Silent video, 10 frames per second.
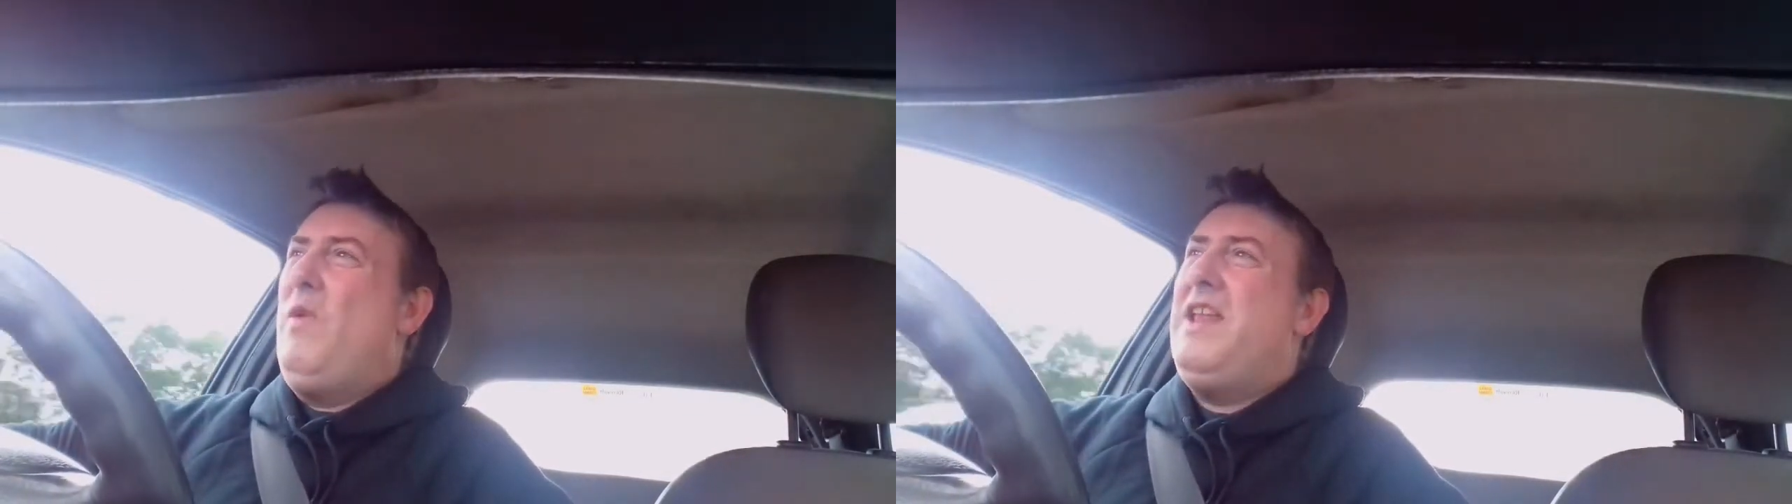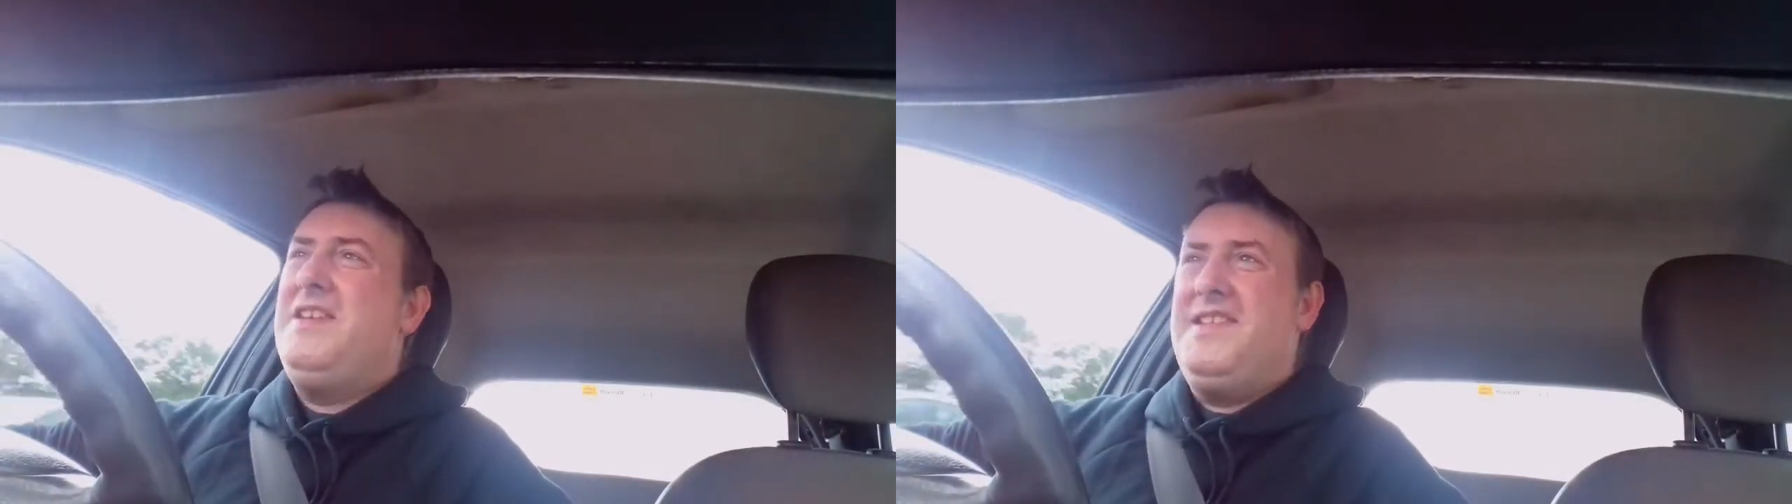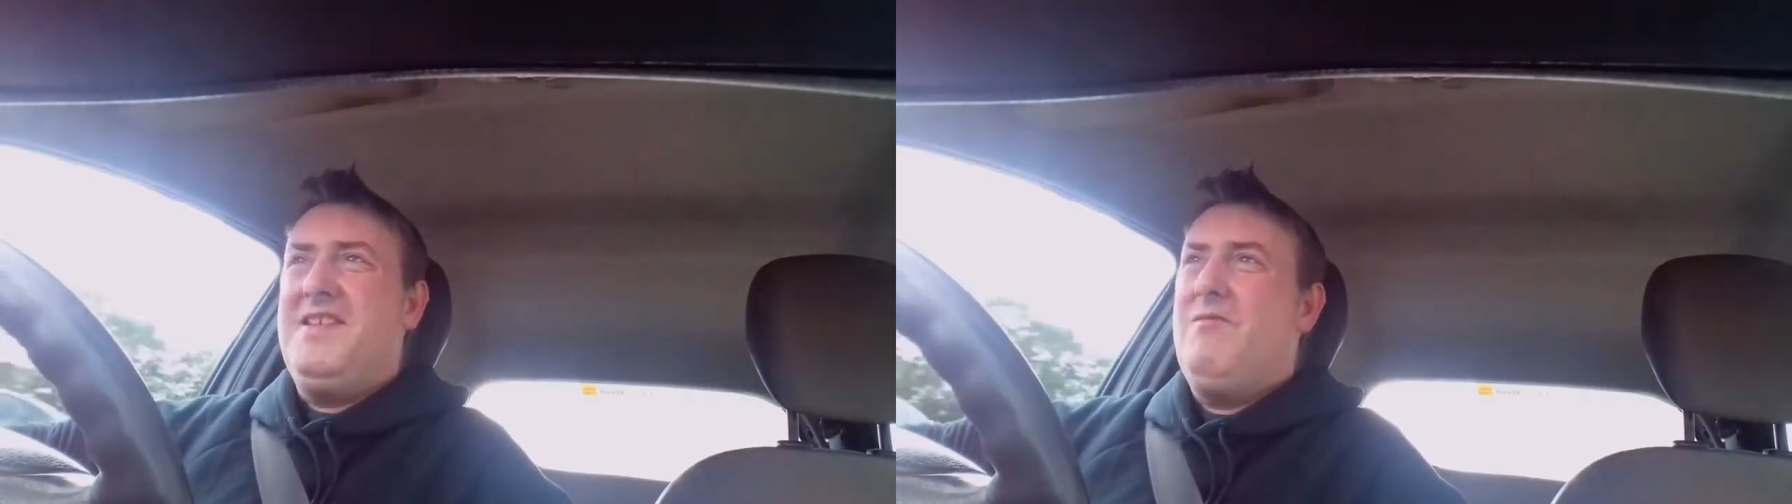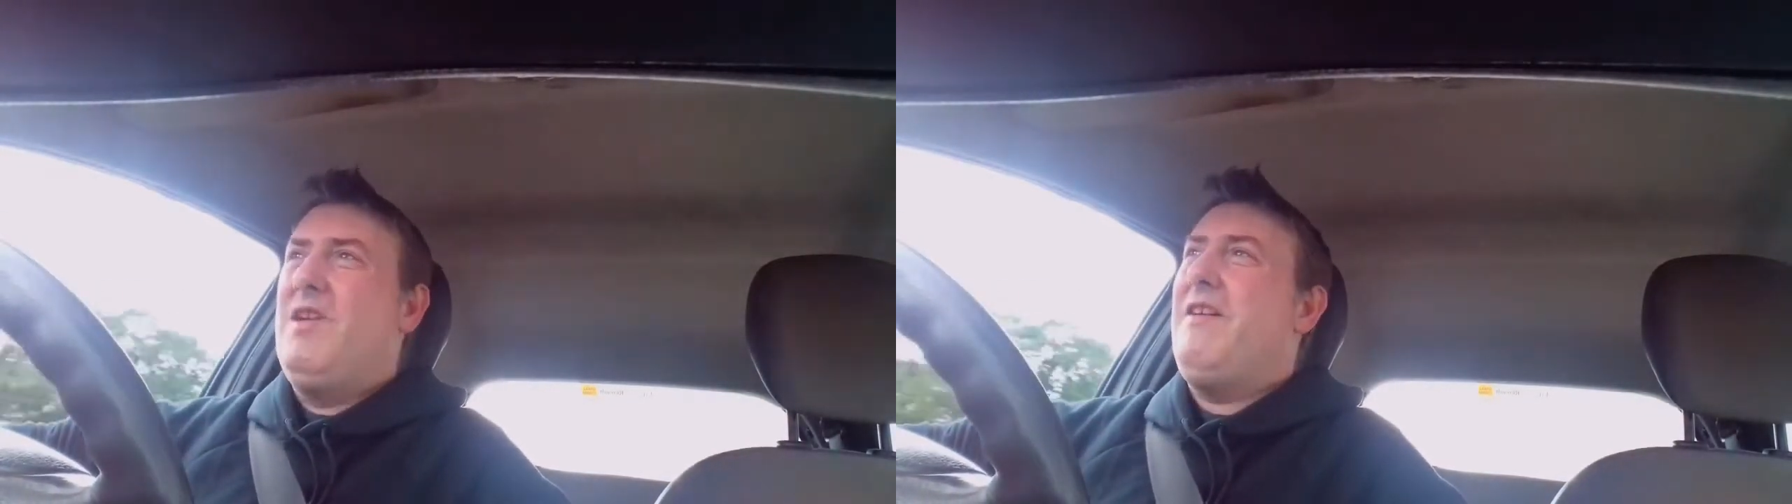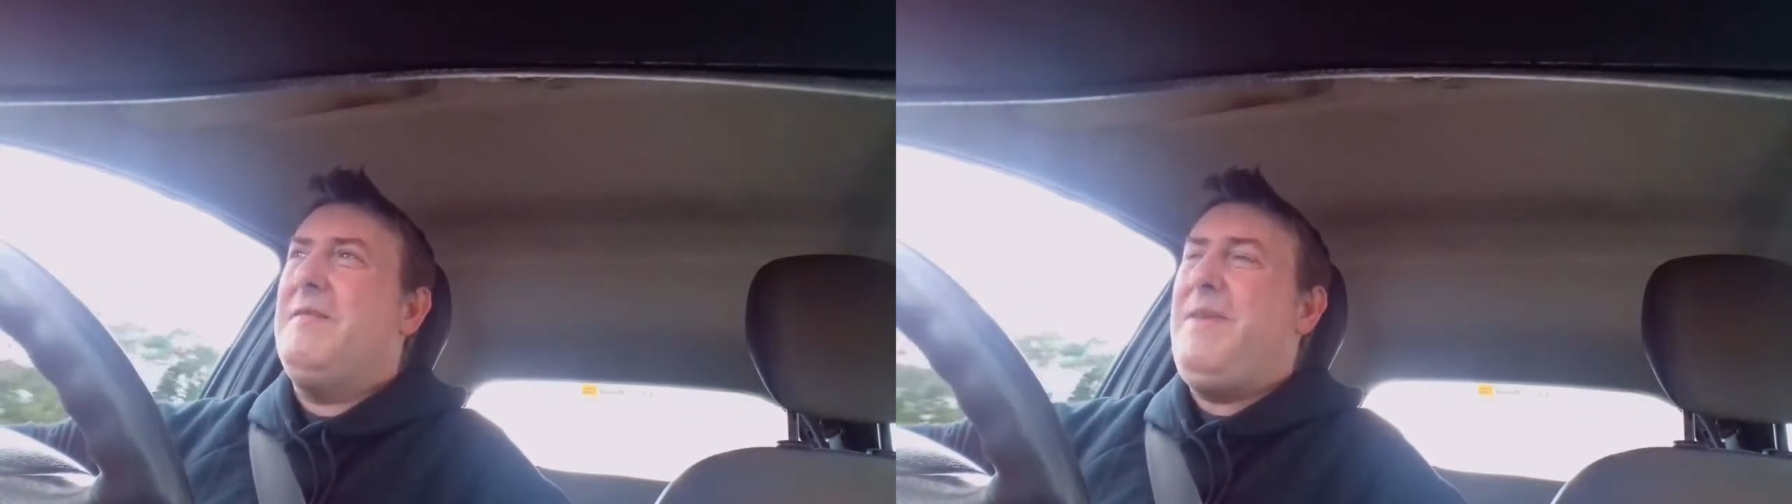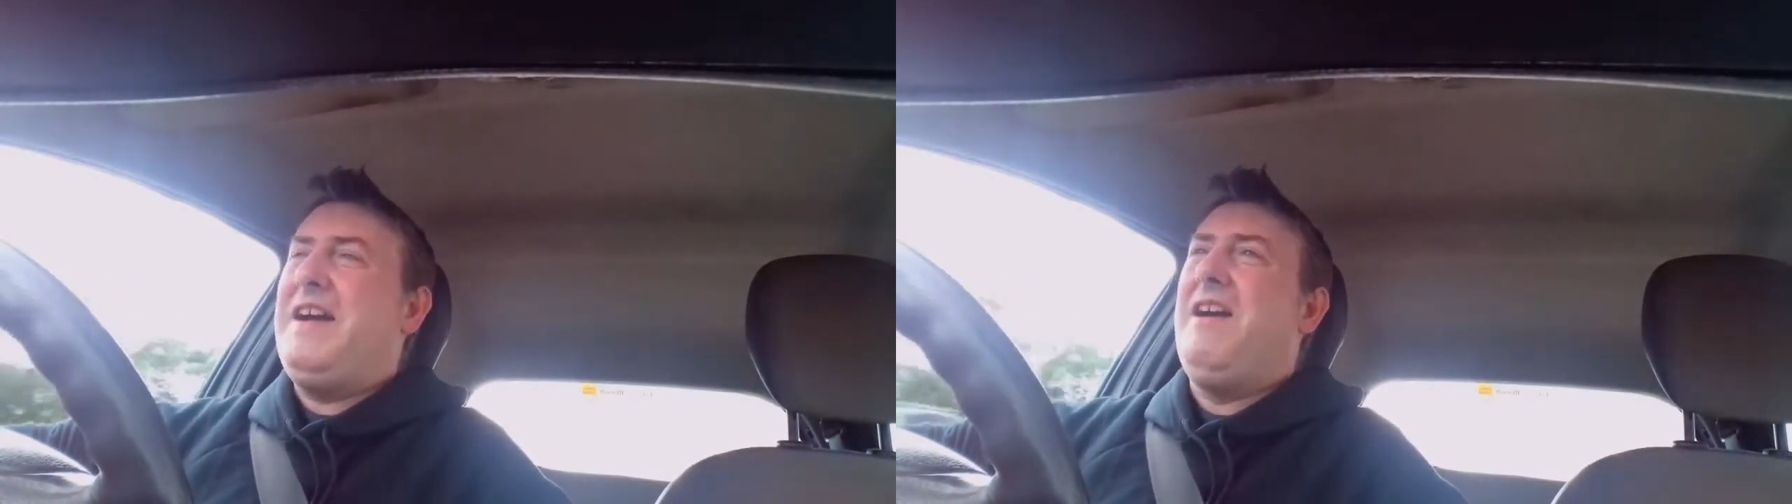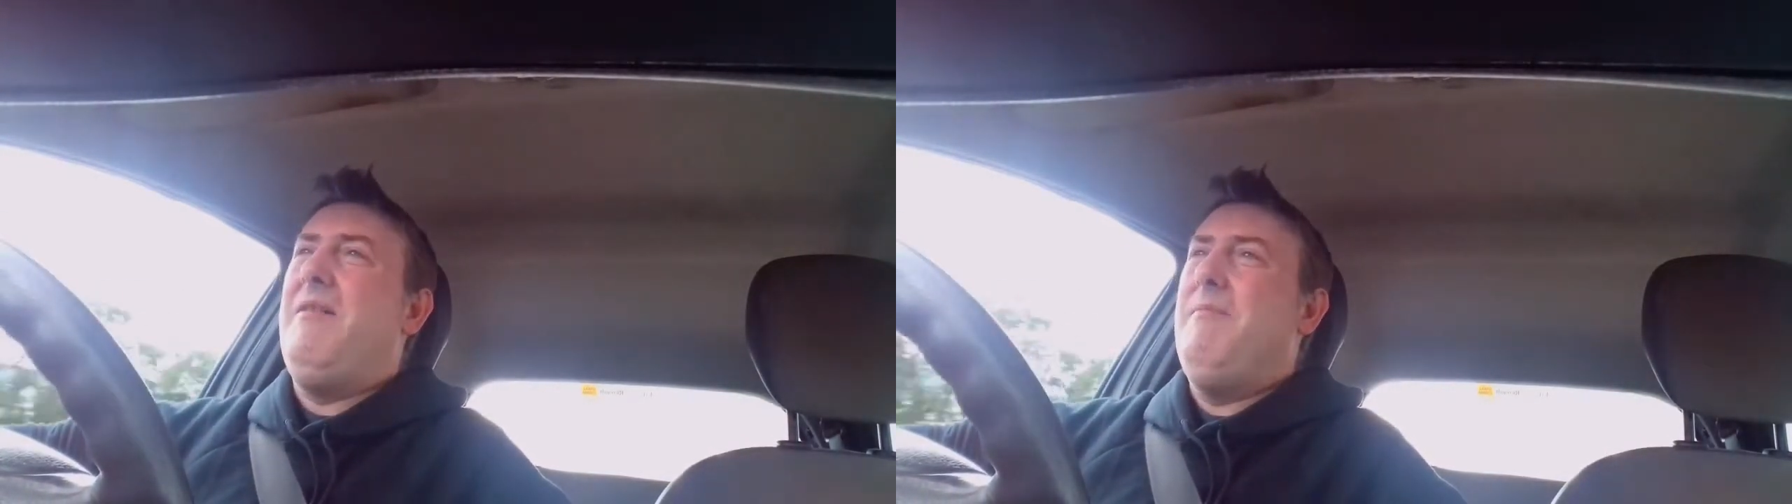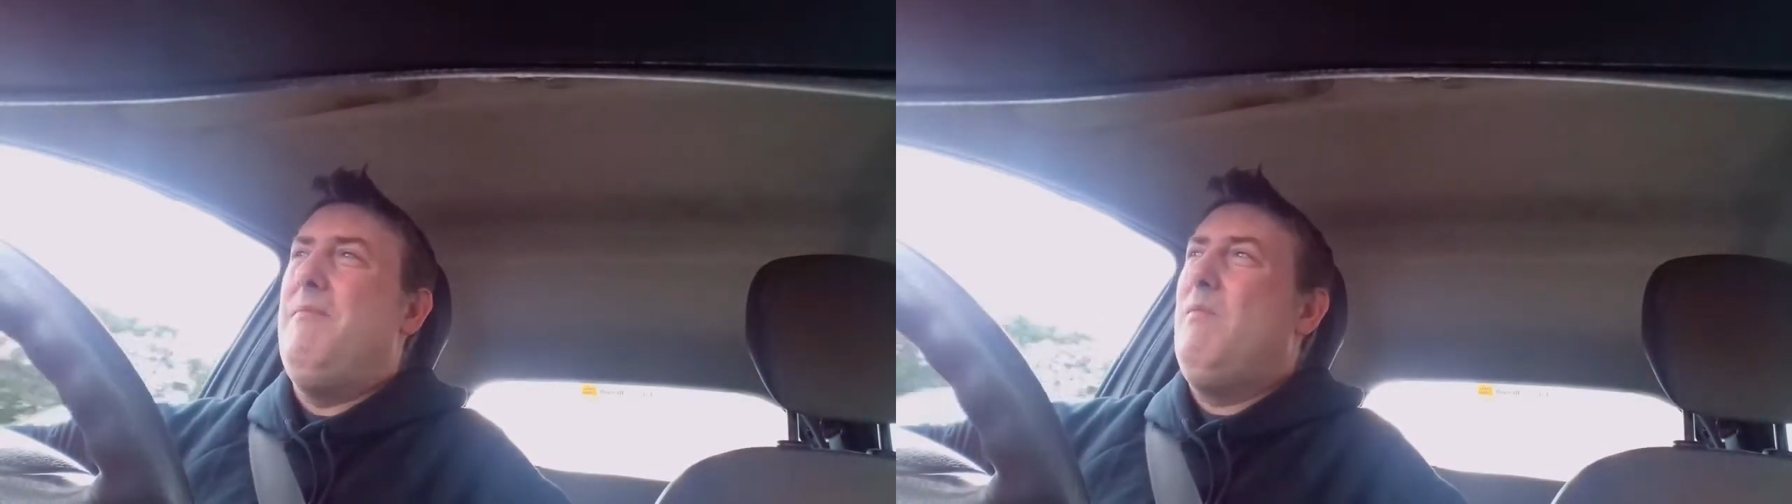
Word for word: wind relies on backup